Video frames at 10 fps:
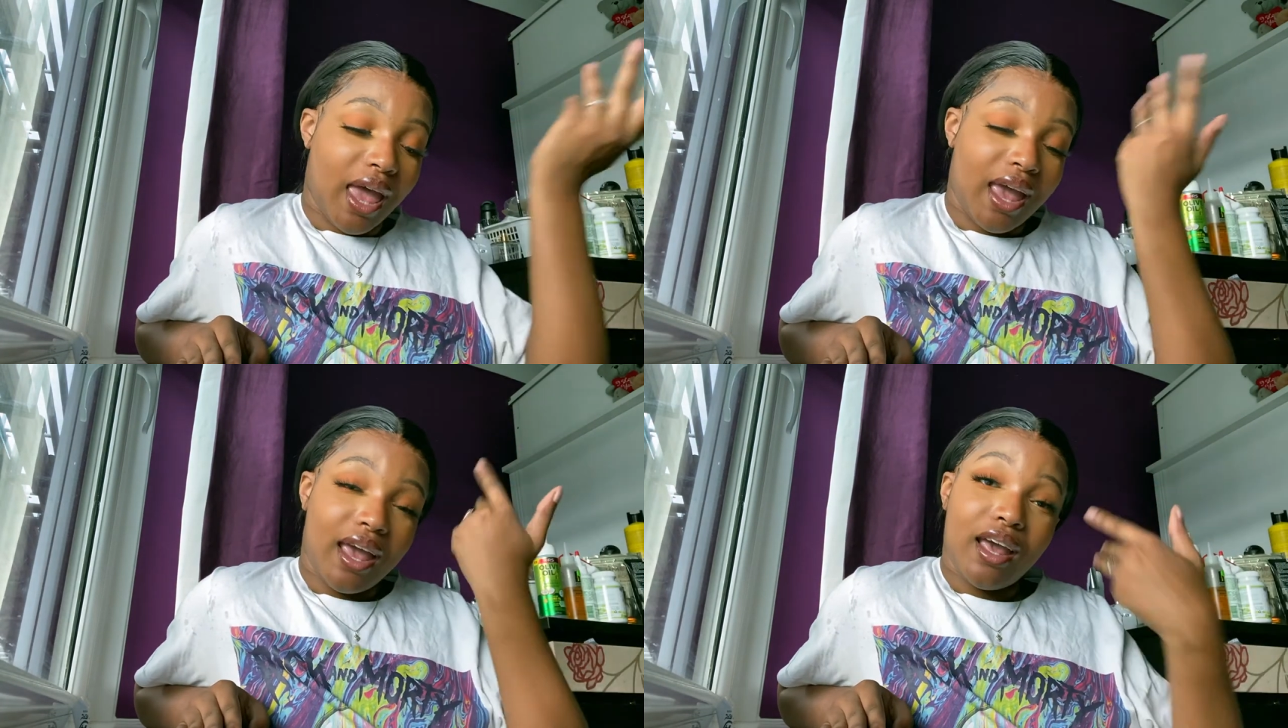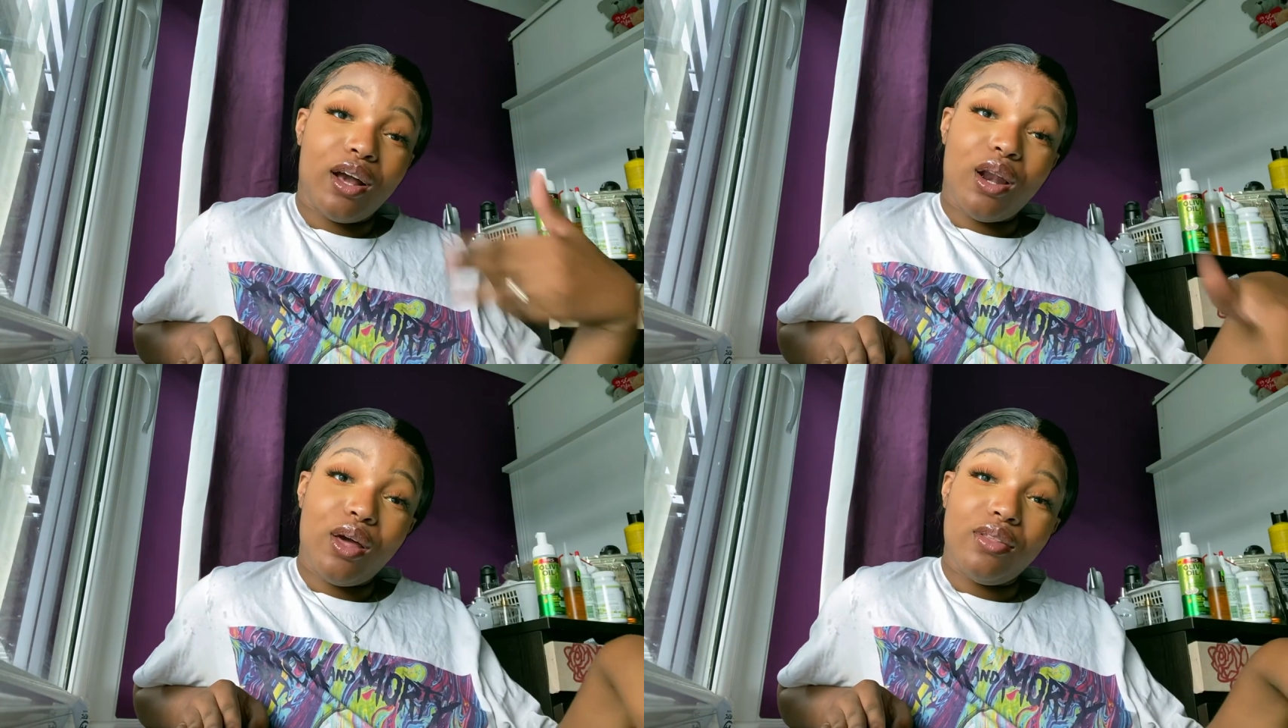a
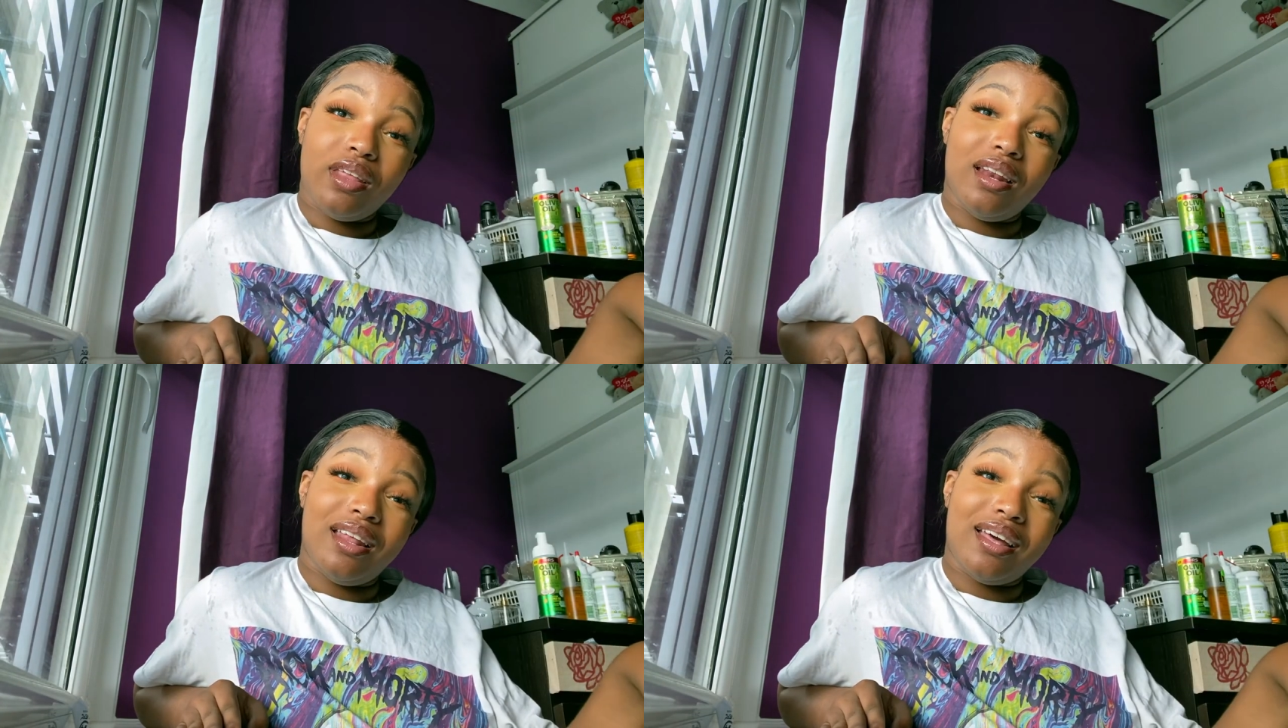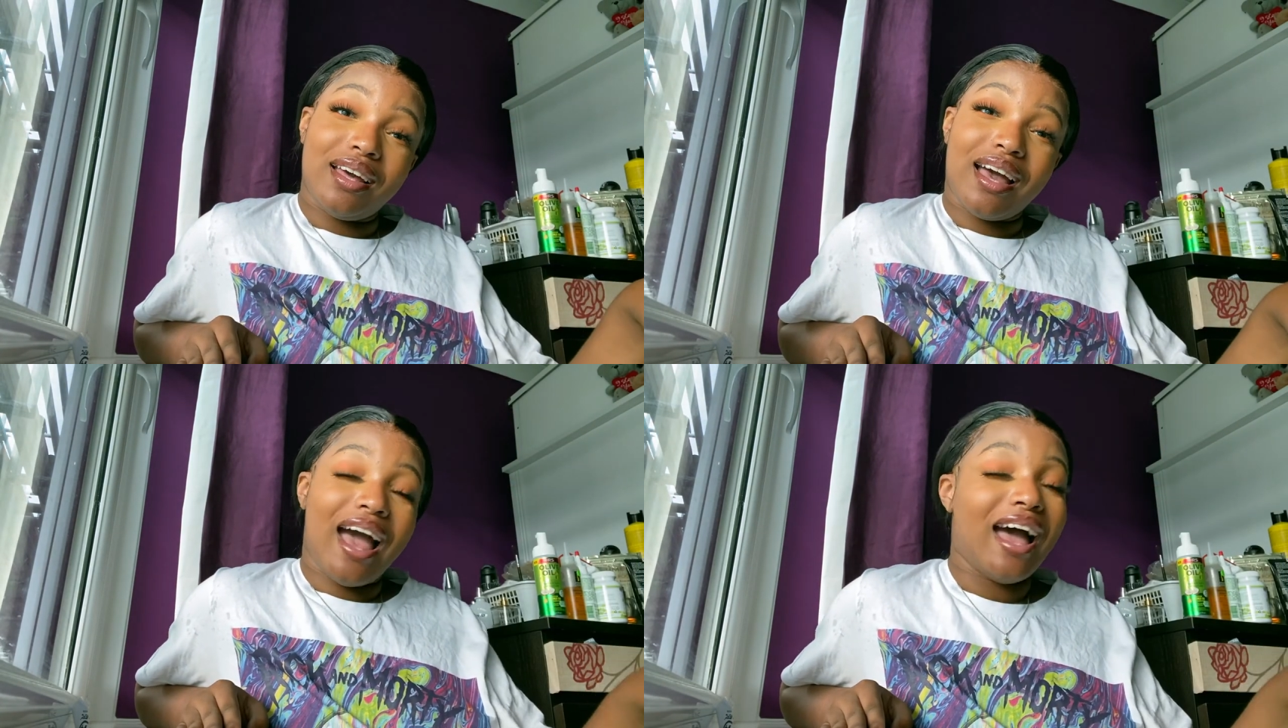clothing
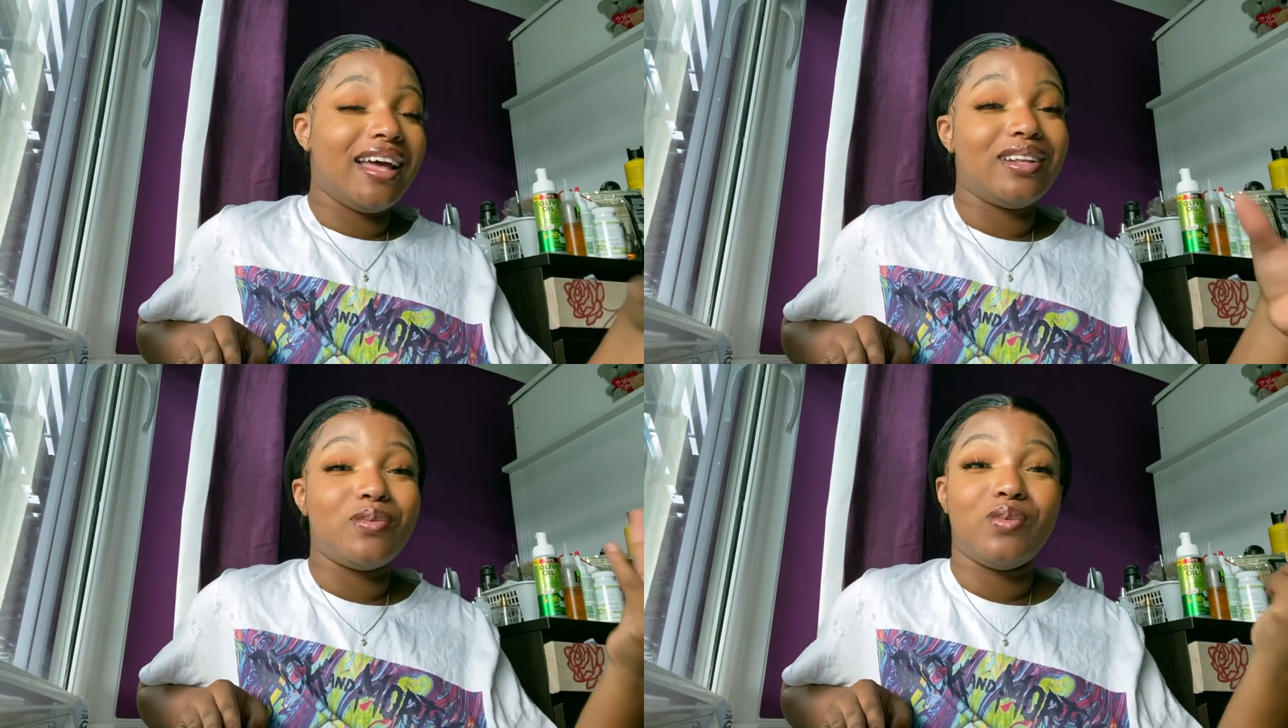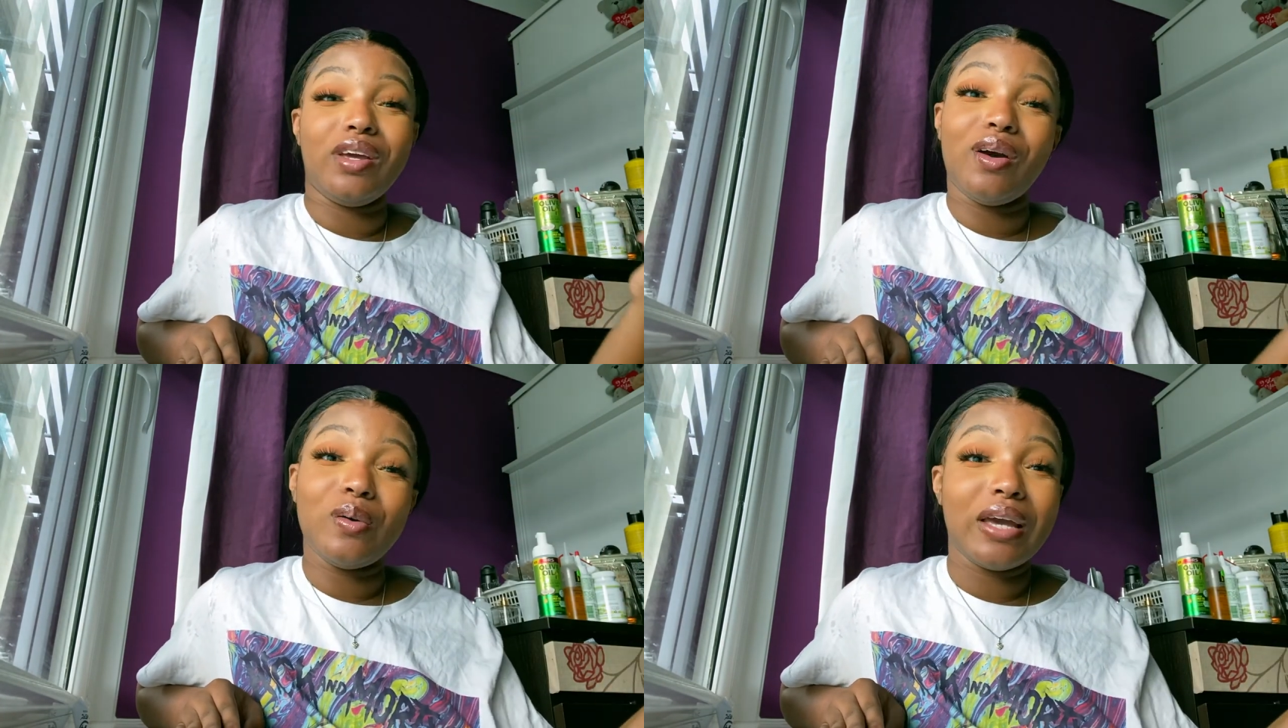look, and we're
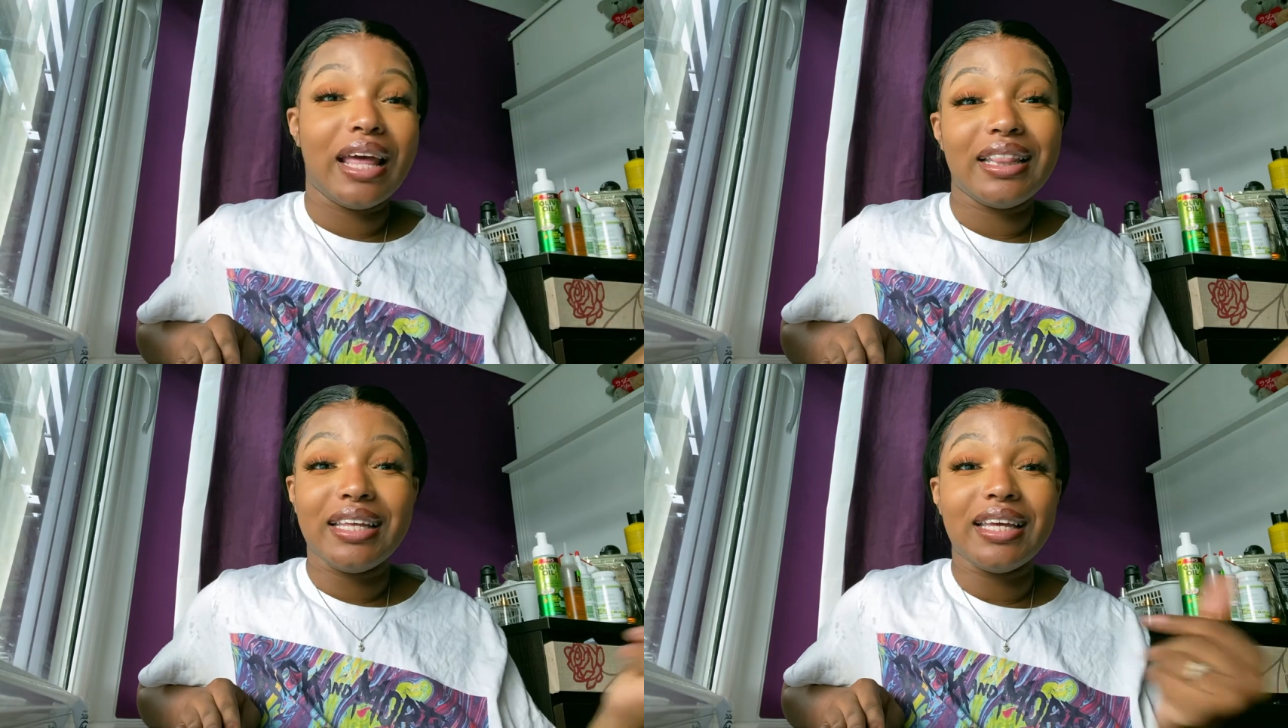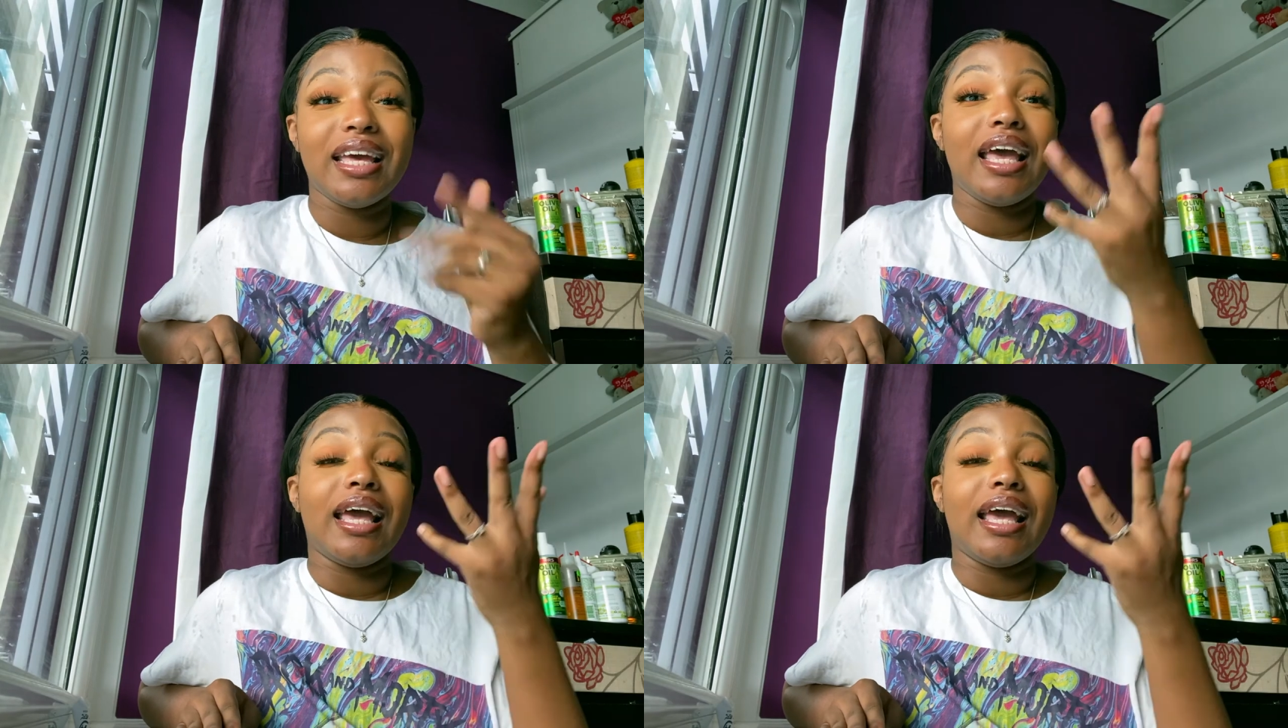gonna get the